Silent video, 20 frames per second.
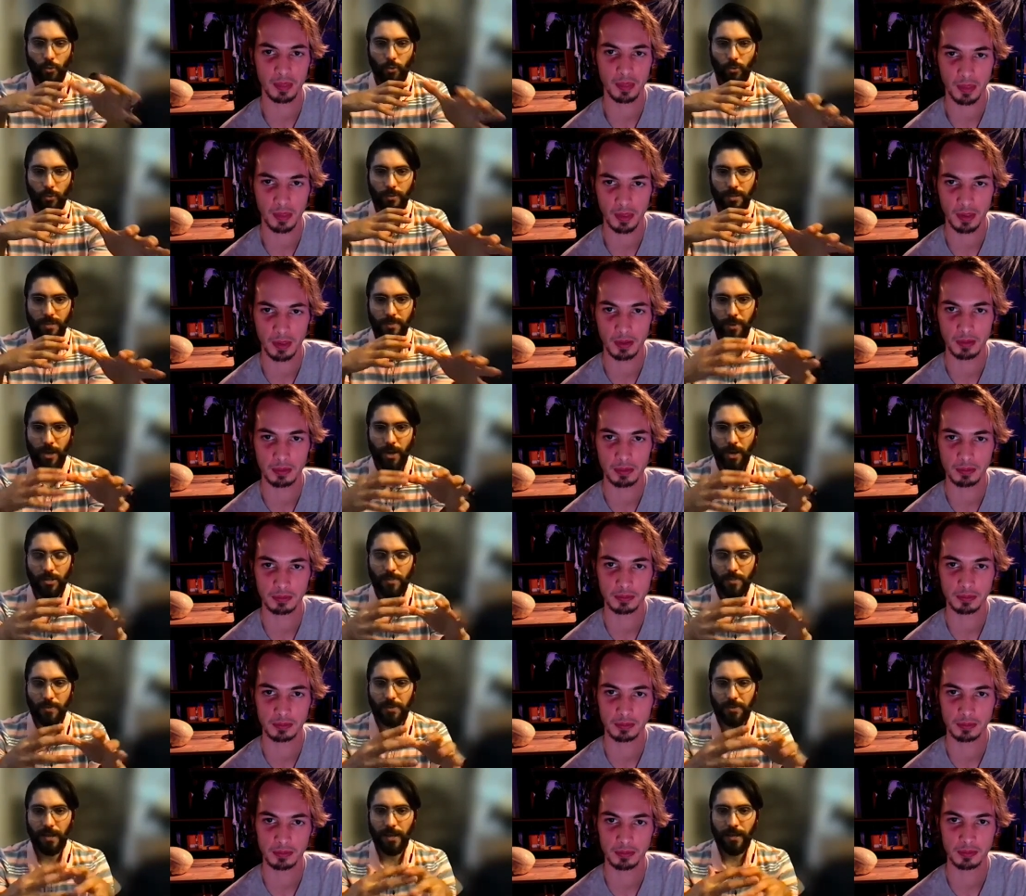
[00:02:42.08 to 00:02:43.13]
Speaker 1: spells,
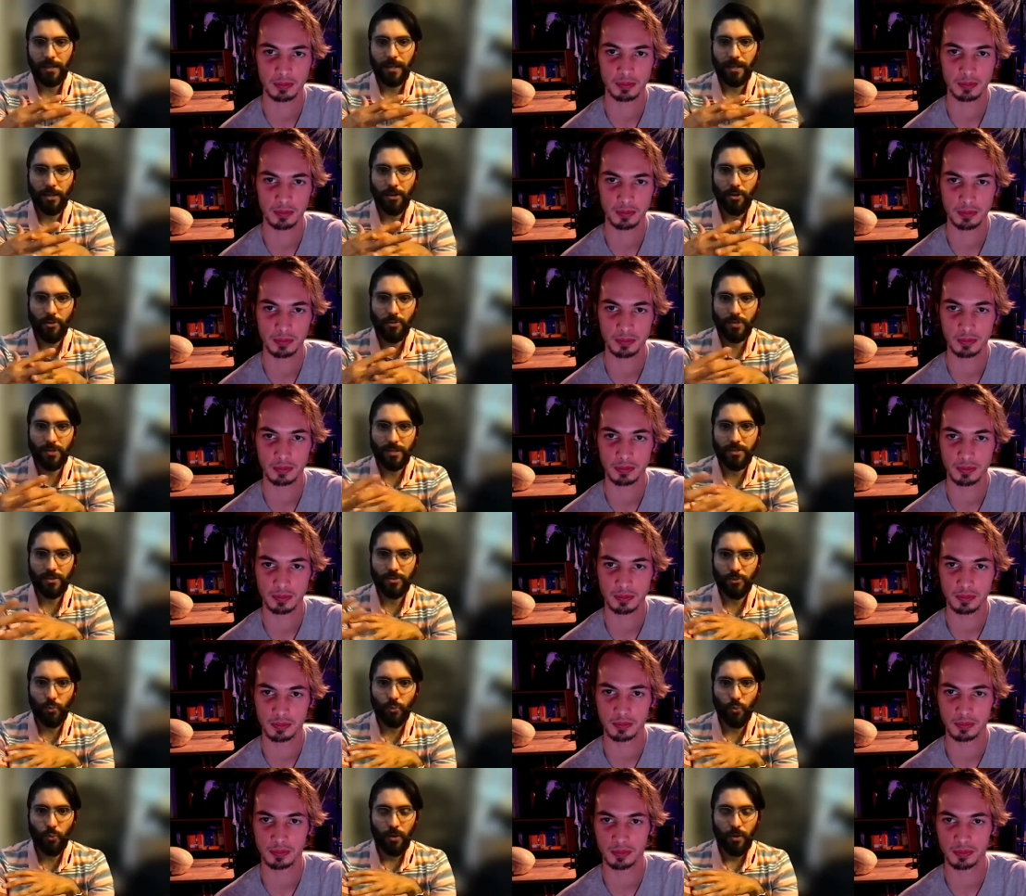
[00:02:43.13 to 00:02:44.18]
but then he goes
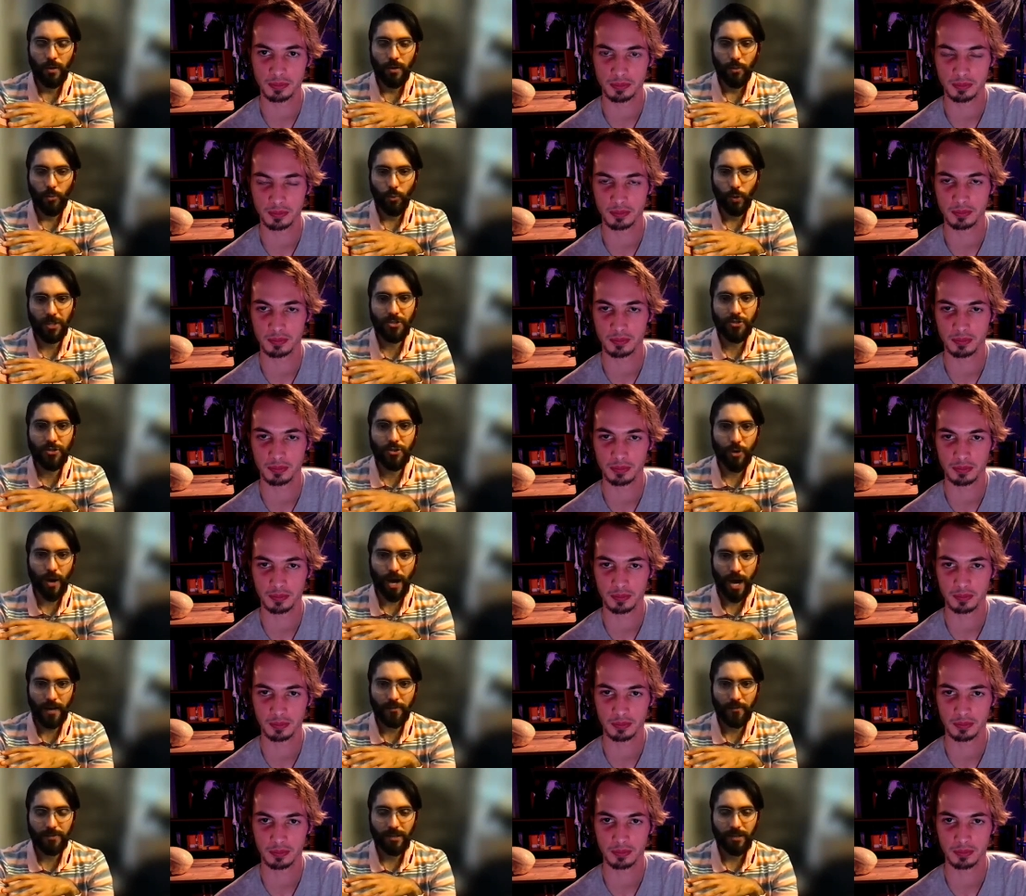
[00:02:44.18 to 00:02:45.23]
into
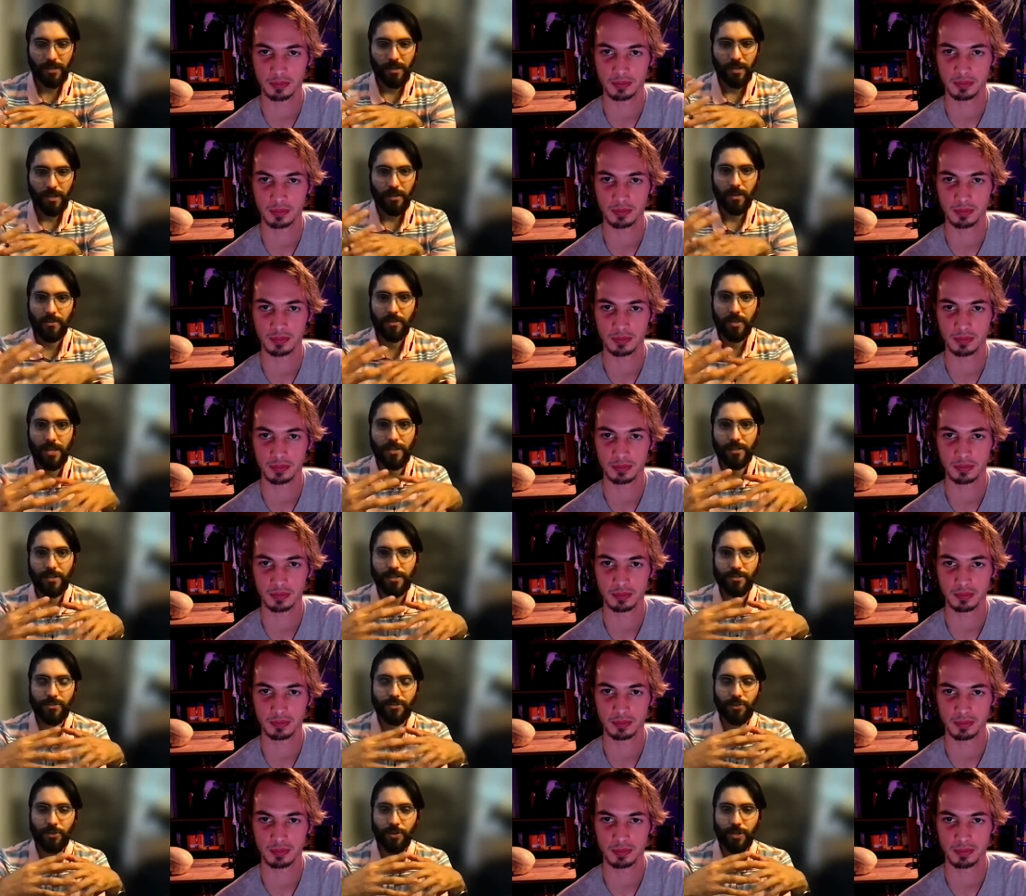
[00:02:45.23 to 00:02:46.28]
witchcraft and like
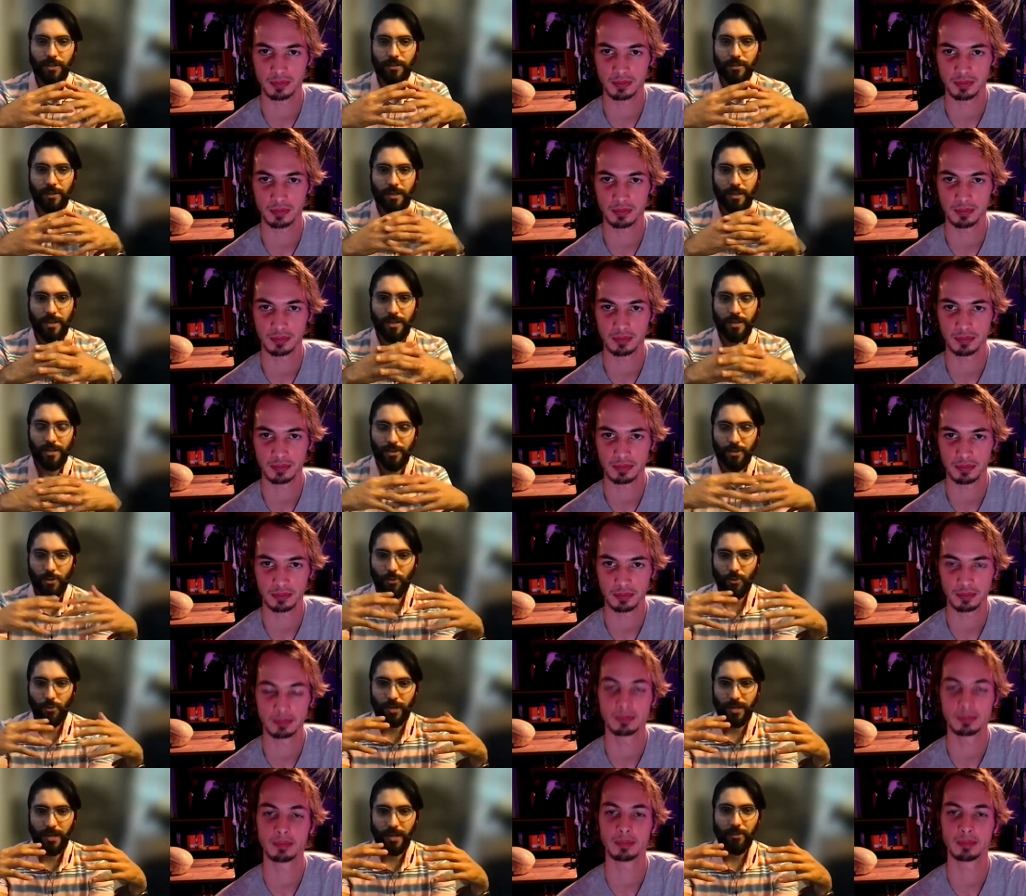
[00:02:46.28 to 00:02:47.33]
is doing, you
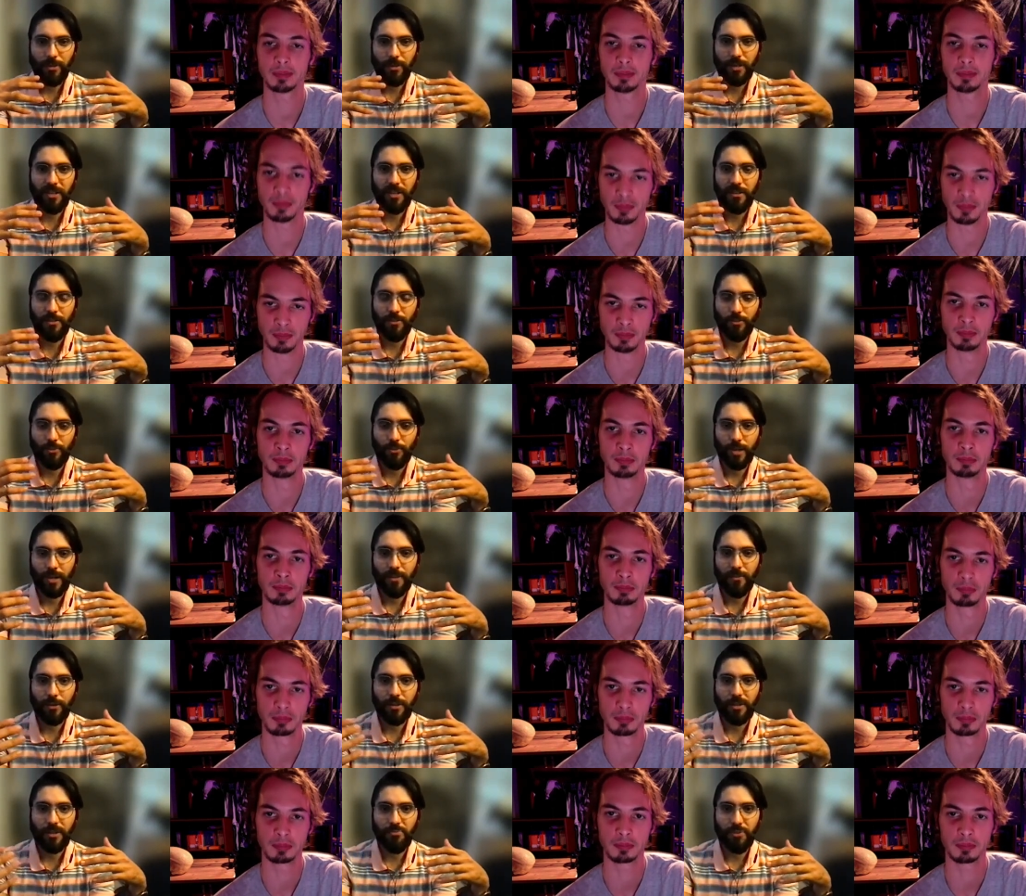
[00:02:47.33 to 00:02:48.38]
know, whenever he
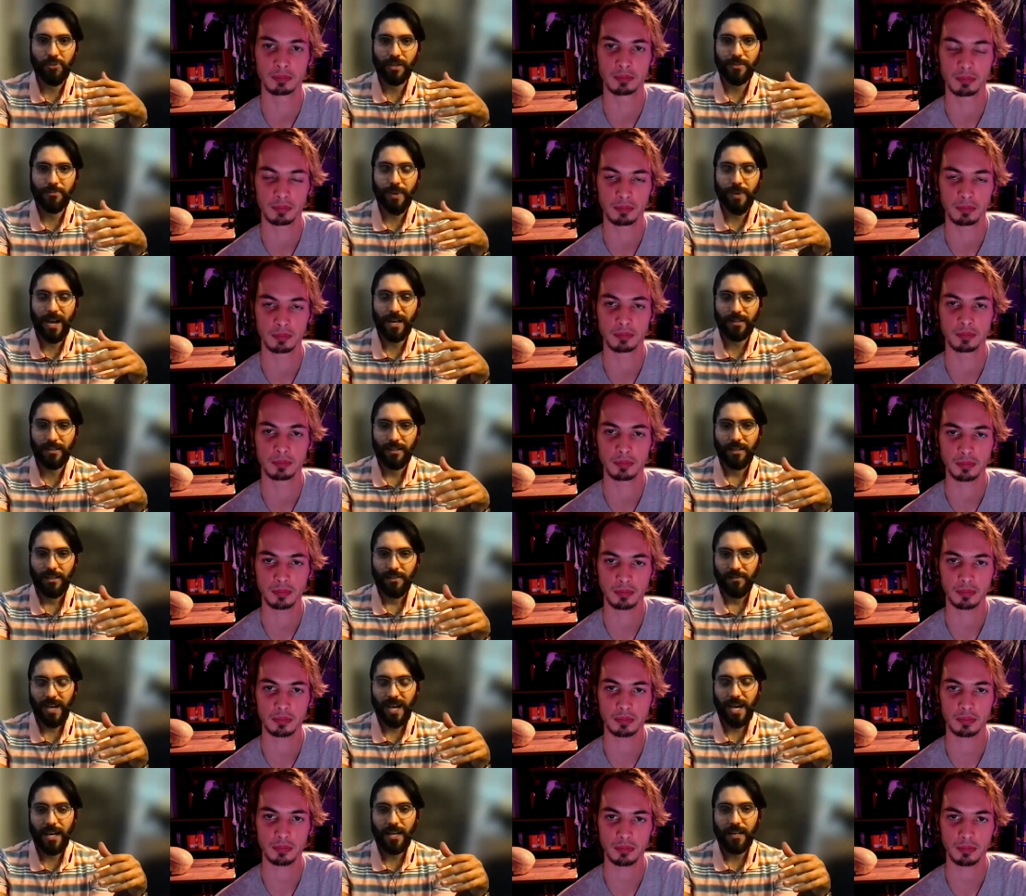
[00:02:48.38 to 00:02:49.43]
whenever he brings back
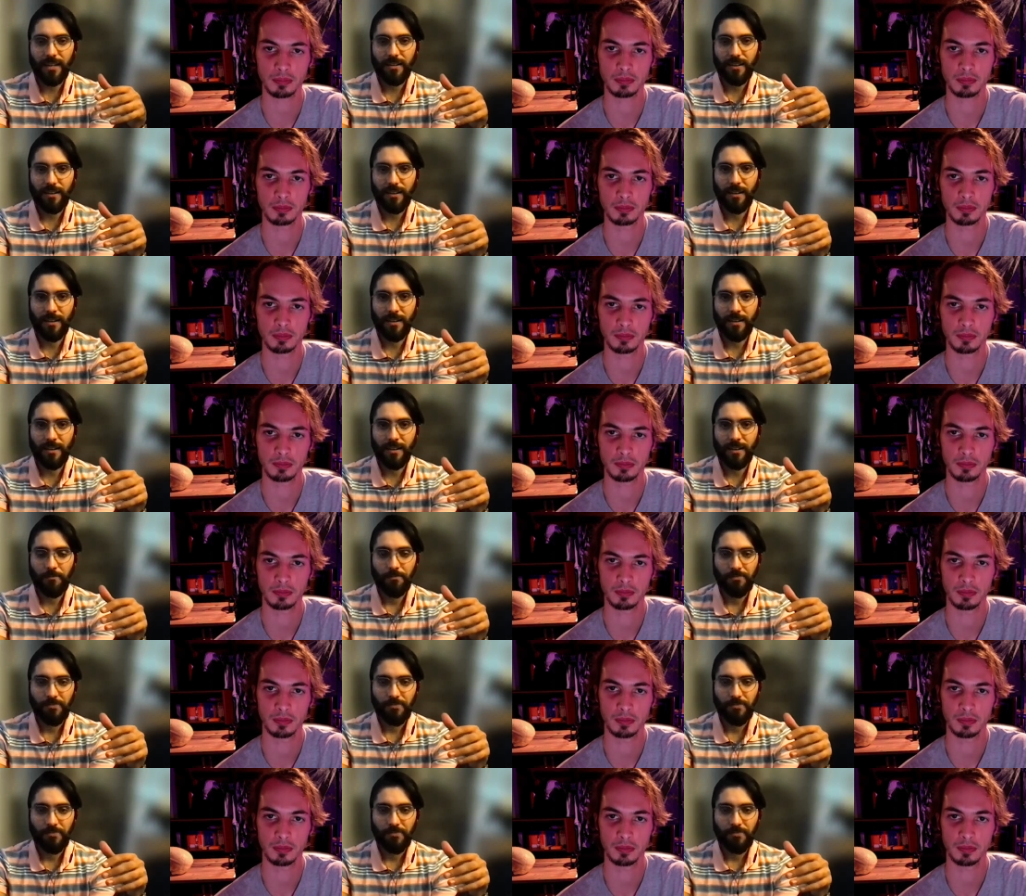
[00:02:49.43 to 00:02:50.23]
that uh,